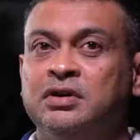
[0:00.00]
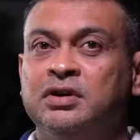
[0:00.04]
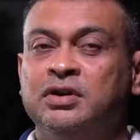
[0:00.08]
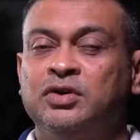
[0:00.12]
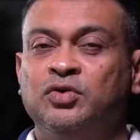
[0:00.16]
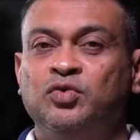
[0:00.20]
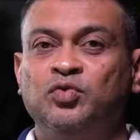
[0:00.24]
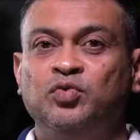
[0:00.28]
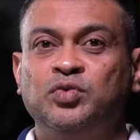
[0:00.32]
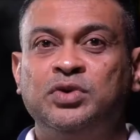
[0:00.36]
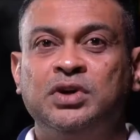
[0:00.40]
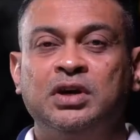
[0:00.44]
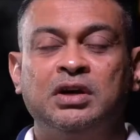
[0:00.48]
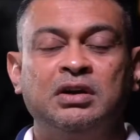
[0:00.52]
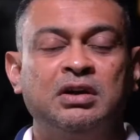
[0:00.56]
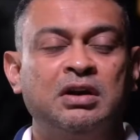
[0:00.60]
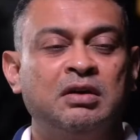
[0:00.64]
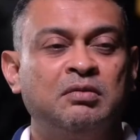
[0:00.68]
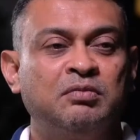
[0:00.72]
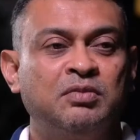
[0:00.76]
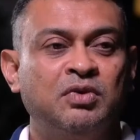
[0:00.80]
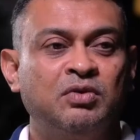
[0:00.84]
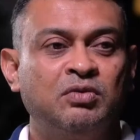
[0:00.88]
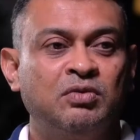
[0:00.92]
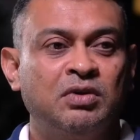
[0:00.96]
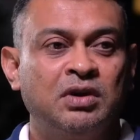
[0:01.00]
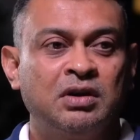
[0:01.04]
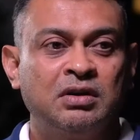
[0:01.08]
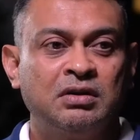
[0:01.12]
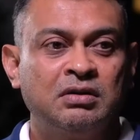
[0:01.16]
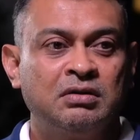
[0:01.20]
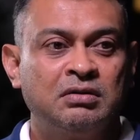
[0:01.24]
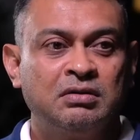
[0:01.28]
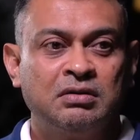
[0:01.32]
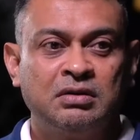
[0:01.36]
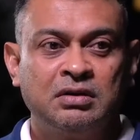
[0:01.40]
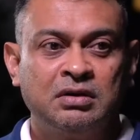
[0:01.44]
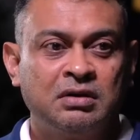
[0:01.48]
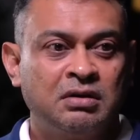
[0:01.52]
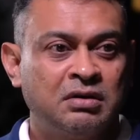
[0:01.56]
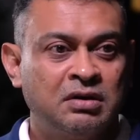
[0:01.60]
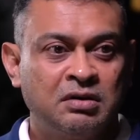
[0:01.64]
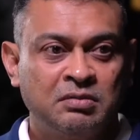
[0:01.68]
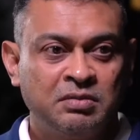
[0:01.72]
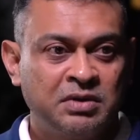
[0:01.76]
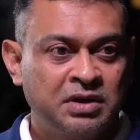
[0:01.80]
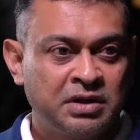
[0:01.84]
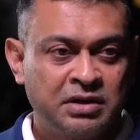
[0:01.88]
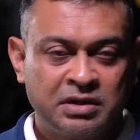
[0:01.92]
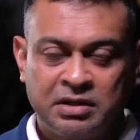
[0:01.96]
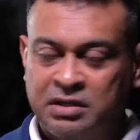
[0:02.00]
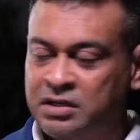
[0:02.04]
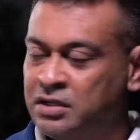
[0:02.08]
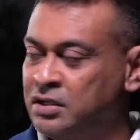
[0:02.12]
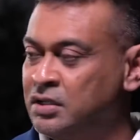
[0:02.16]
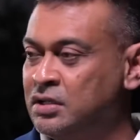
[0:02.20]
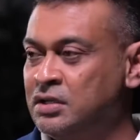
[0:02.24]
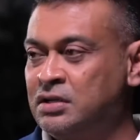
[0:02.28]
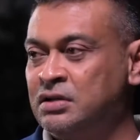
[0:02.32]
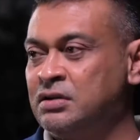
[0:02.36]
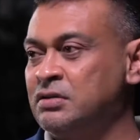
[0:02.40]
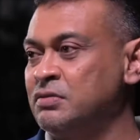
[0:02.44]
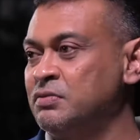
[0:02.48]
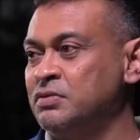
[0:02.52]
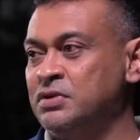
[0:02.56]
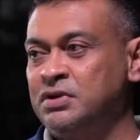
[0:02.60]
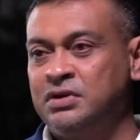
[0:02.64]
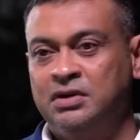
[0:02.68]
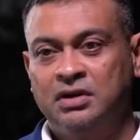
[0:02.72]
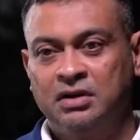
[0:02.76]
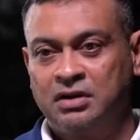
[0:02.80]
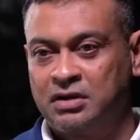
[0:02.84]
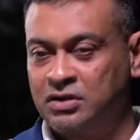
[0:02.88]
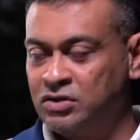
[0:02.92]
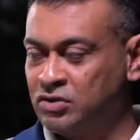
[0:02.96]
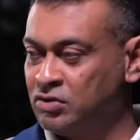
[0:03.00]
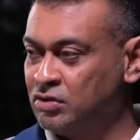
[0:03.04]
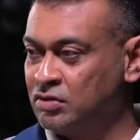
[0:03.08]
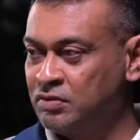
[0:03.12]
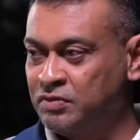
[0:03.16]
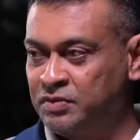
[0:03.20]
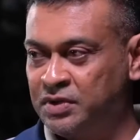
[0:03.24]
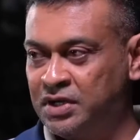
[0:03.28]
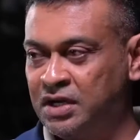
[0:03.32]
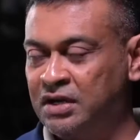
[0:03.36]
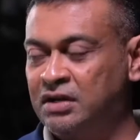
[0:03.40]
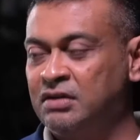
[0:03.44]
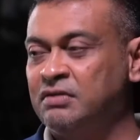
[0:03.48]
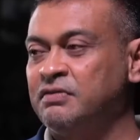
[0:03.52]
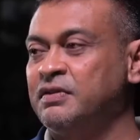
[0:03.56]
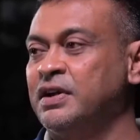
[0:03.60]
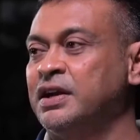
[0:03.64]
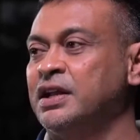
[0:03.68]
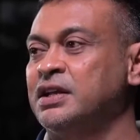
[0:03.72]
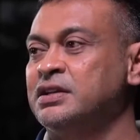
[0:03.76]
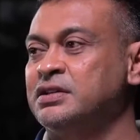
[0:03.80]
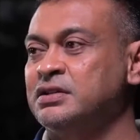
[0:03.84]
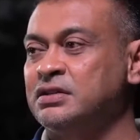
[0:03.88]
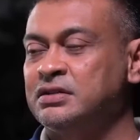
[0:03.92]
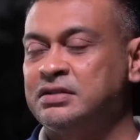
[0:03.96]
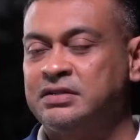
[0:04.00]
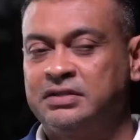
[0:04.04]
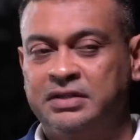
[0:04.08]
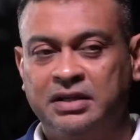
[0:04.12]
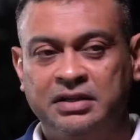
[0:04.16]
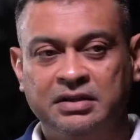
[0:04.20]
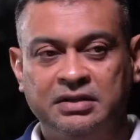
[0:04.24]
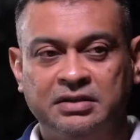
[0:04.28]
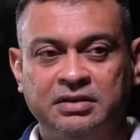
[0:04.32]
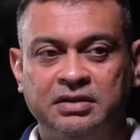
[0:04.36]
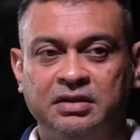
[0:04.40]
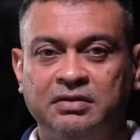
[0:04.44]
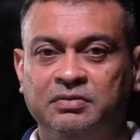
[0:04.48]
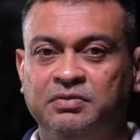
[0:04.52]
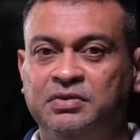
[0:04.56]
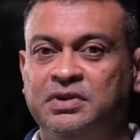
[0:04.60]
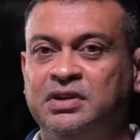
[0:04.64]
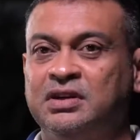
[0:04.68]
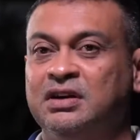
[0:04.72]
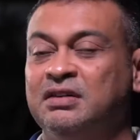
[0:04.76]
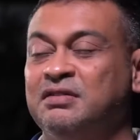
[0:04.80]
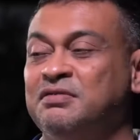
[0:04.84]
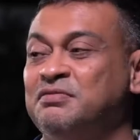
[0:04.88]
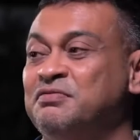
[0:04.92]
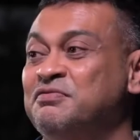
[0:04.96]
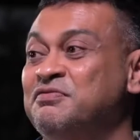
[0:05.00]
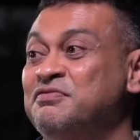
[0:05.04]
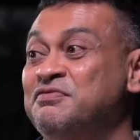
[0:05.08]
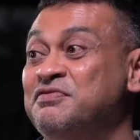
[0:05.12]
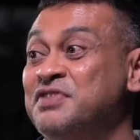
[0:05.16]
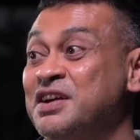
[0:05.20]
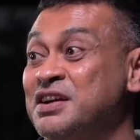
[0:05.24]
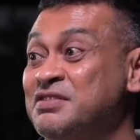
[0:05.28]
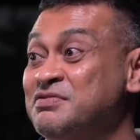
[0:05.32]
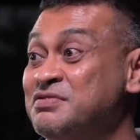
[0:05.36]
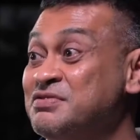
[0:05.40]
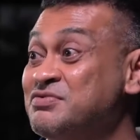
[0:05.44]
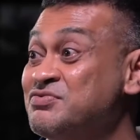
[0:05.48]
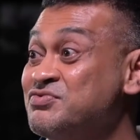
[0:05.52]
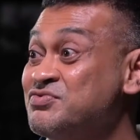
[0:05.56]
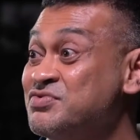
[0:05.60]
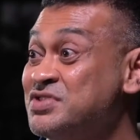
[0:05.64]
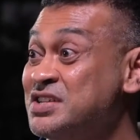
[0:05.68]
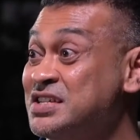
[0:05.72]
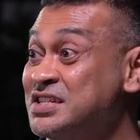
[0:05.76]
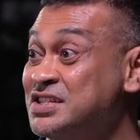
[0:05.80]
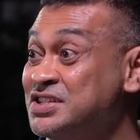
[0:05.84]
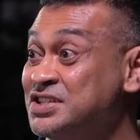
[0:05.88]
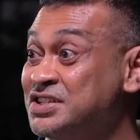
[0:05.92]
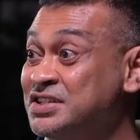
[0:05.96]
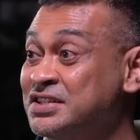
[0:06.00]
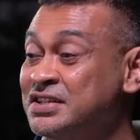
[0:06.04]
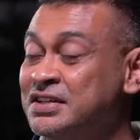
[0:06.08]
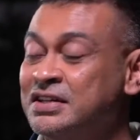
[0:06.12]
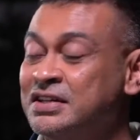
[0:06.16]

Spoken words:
we are number one economically. We are good. We are a financial center. We are very rich.